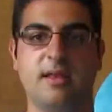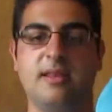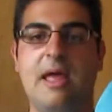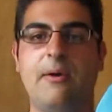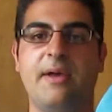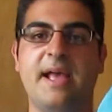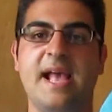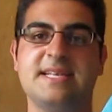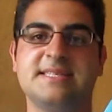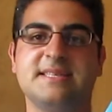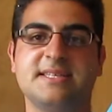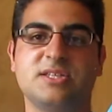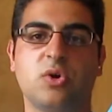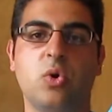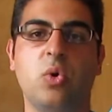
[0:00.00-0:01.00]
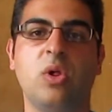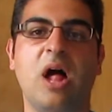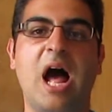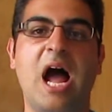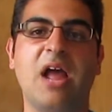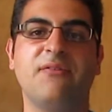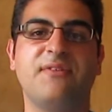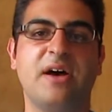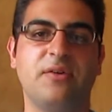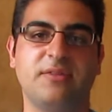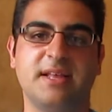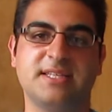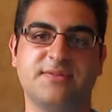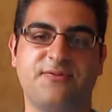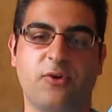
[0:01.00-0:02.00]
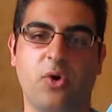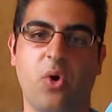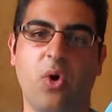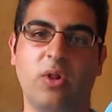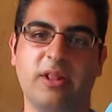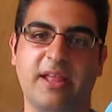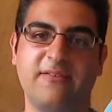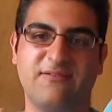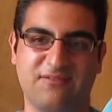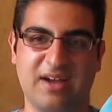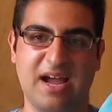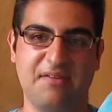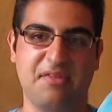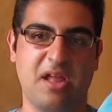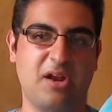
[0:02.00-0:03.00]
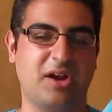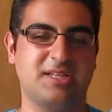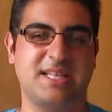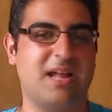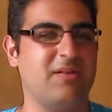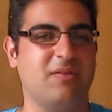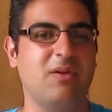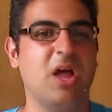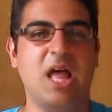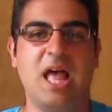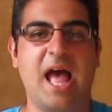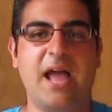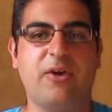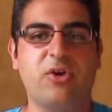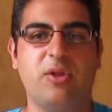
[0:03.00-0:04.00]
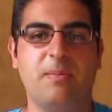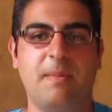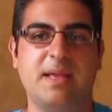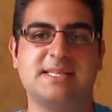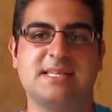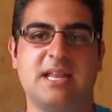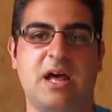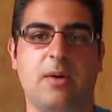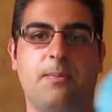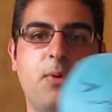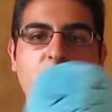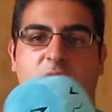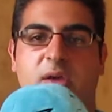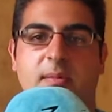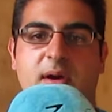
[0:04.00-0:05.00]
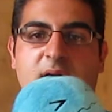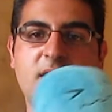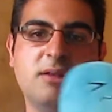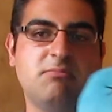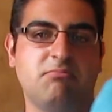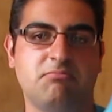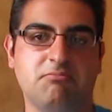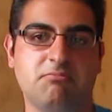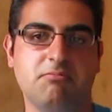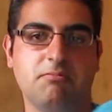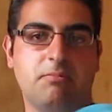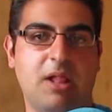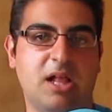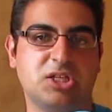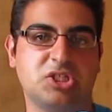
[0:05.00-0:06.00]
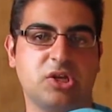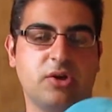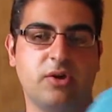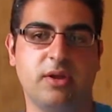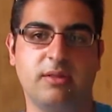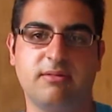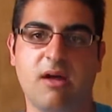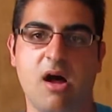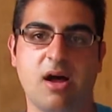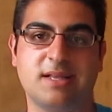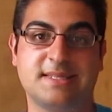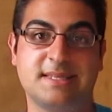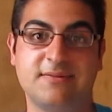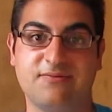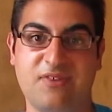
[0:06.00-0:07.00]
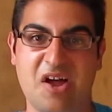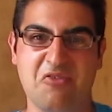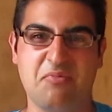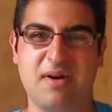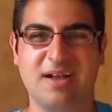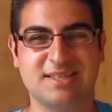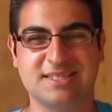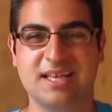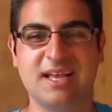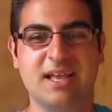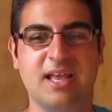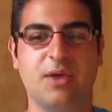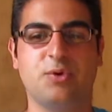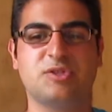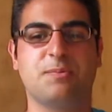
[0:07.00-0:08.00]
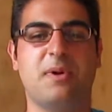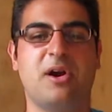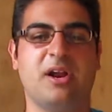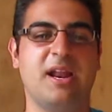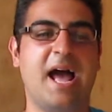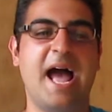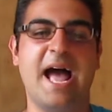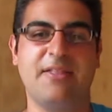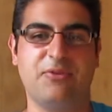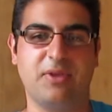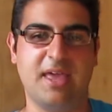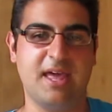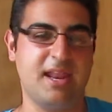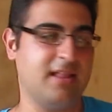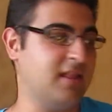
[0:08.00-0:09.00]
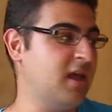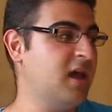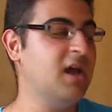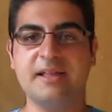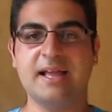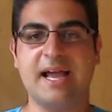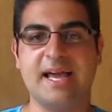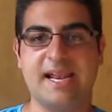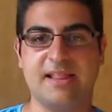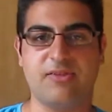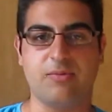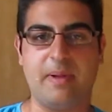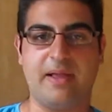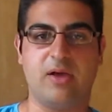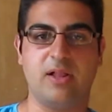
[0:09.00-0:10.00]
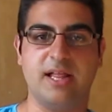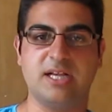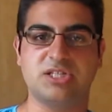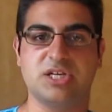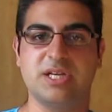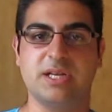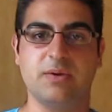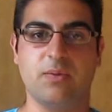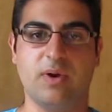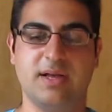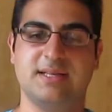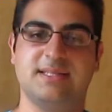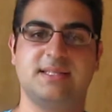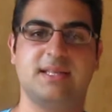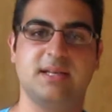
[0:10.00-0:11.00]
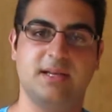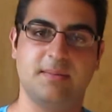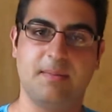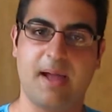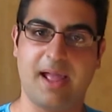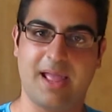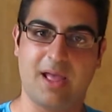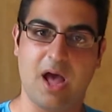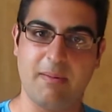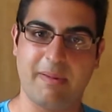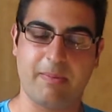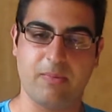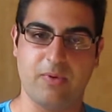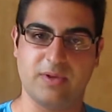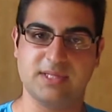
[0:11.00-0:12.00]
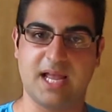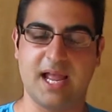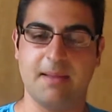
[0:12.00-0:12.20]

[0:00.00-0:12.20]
Now, isn't this cool? I found this for only $5. Now, I couldn't mix it up. Pokemon, plush toy, talks, five bucks. It was a bargain, I had to get it. The thing I added to my collection was the my comic books.